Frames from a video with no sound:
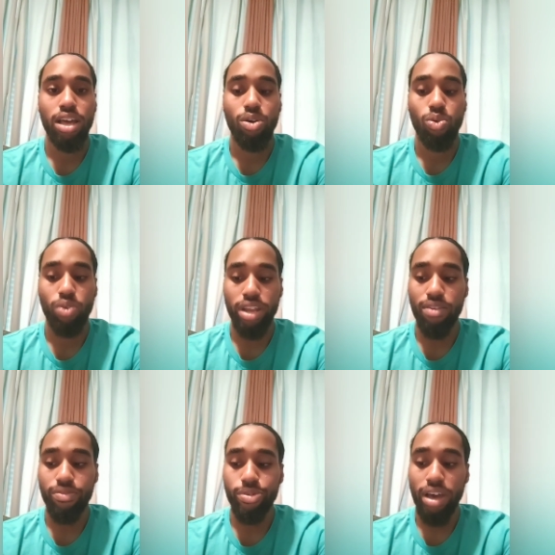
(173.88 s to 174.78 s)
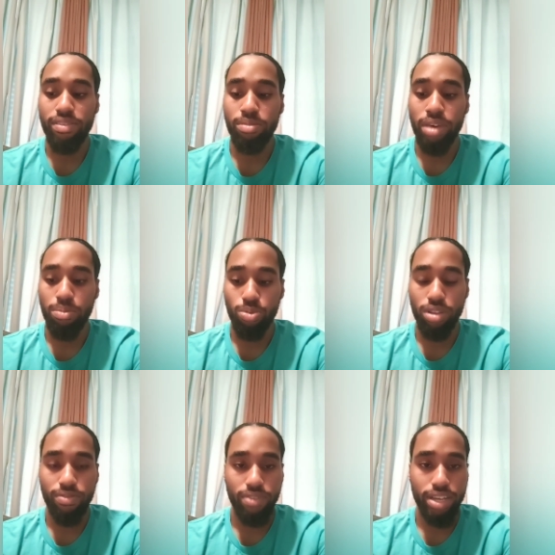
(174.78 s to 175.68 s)
whenever you have demand pull
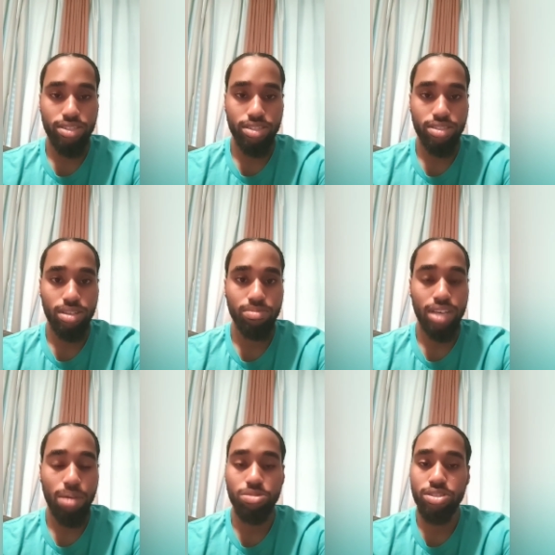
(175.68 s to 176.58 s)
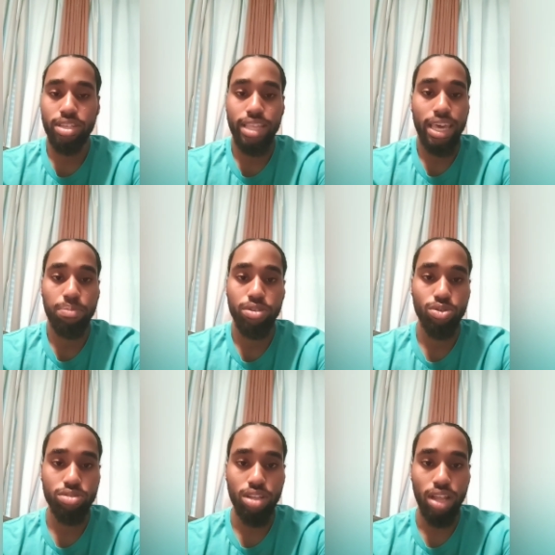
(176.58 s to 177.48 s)
inflation, sometimes they can't
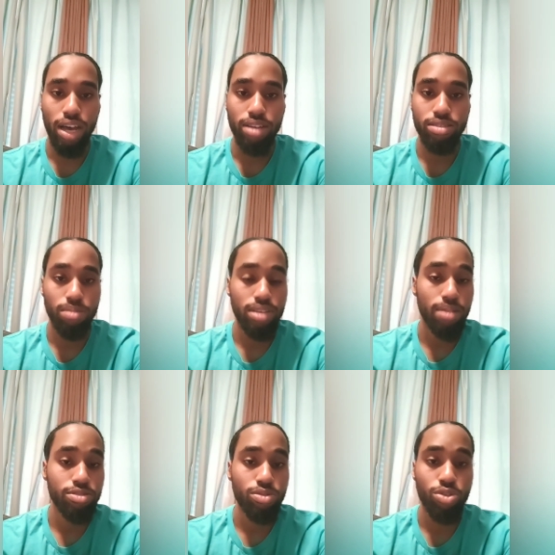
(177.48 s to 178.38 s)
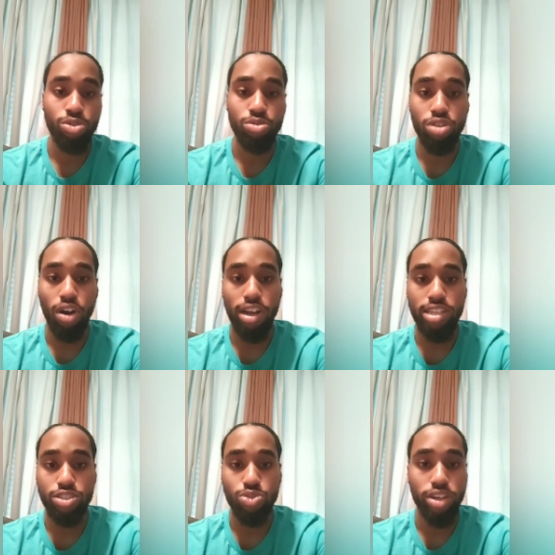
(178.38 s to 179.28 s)
produce a lot. Sometimes there were no used
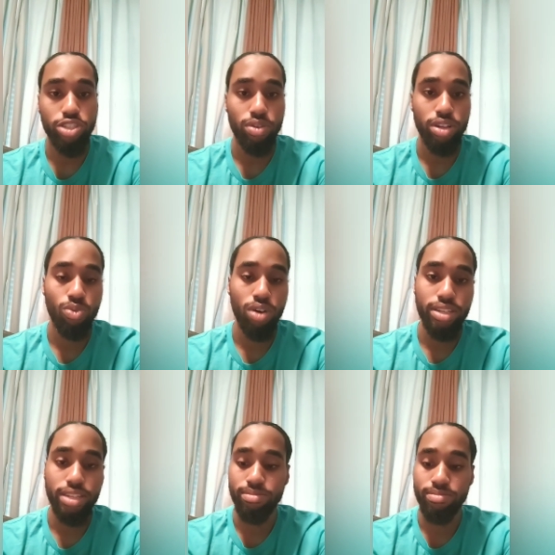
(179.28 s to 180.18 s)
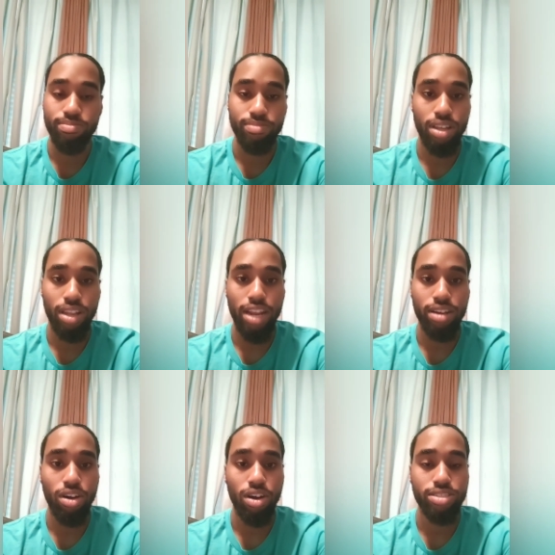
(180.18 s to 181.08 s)
cars in 2021. A lot
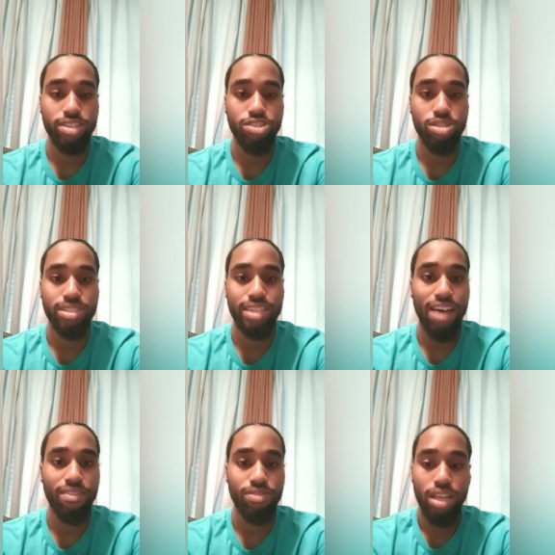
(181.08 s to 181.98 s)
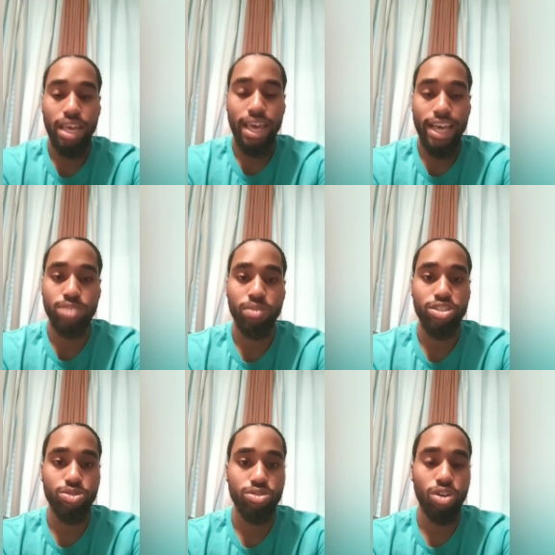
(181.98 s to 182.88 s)
of car dealerships didn't have as
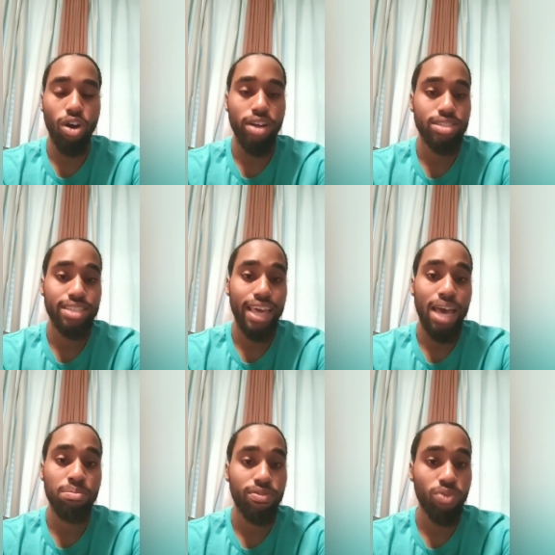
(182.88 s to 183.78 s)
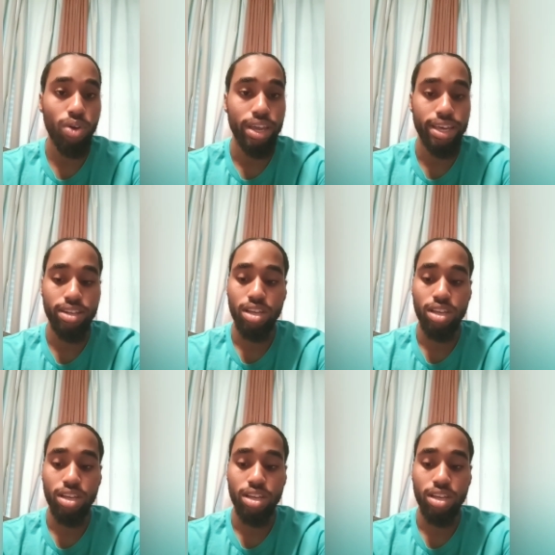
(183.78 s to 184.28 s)
much used cars as they had beforehand.